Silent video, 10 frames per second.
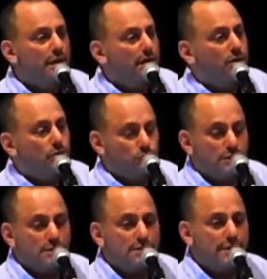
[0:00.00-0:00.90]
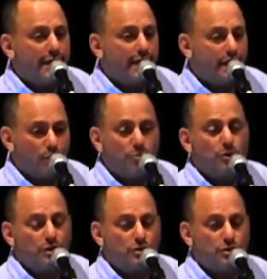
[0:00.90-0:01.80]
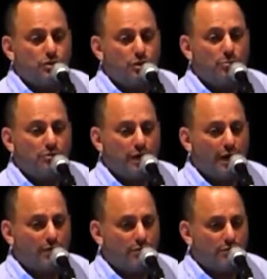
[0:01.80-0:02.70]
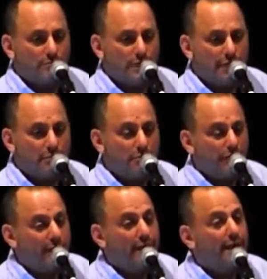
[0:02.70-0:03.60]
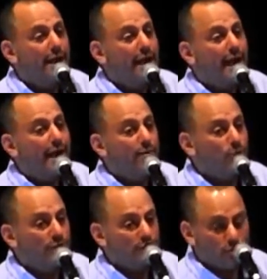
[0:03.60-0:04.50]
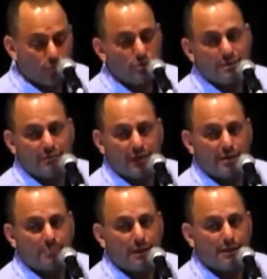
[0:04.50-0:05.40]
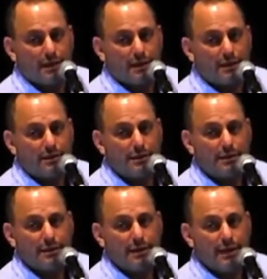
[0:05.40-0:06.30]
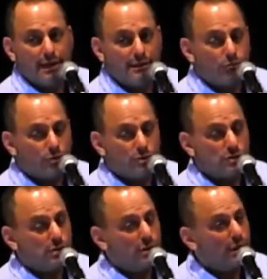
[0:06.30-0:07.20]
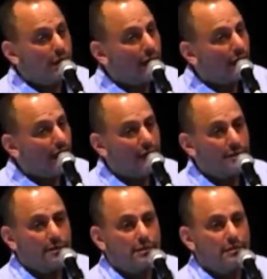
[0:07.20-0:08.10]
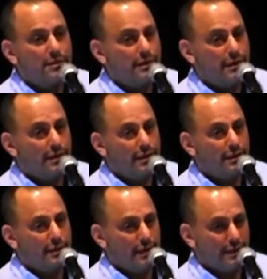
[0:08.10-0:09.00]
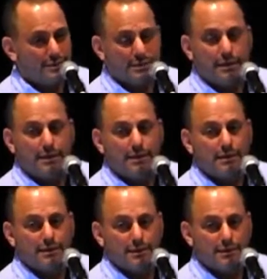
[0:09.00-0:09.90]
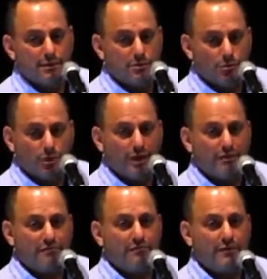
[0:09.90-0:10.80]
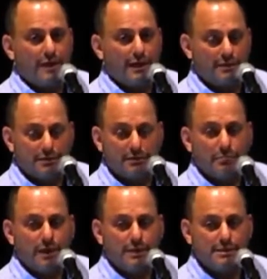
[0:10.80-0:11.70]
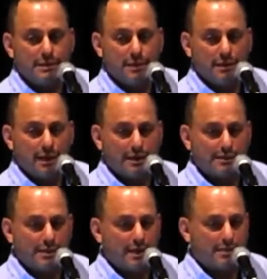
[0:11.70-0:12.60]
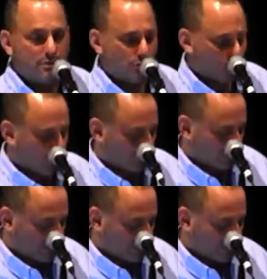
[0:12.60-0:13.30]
It uses the computational geometry algorithm library, and with the tools available there, it was rather easy to give a deterministic exact solution.